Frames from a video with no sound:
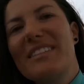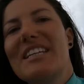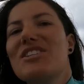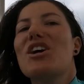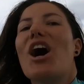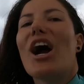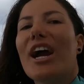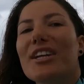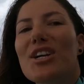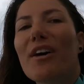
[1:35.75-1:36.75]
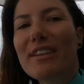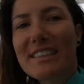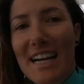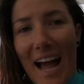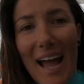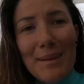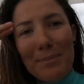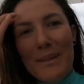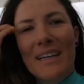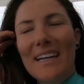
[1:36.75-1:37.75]
is in charge of the
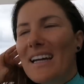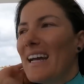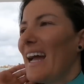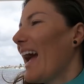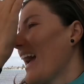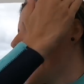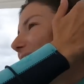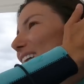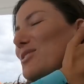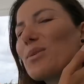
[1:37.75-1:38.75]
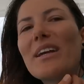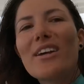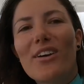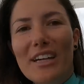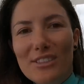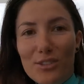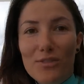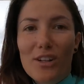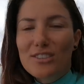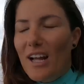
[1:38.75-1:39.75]
time and doing our
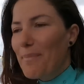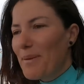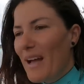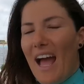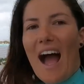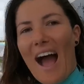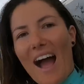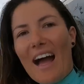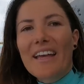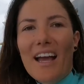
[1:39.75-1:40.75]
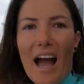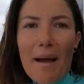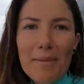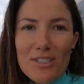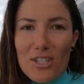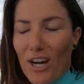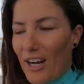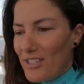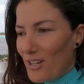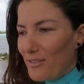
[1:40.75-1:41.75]
interval stuff. I am in
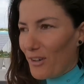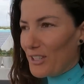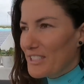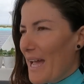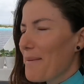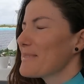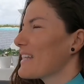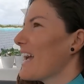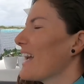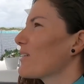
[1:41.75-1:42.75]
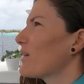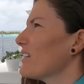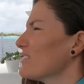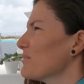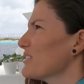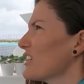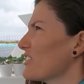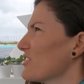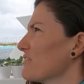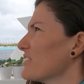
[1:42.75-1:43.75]
charge of our depth, and what else am I in
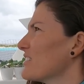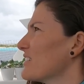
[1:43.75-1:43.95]
charge of?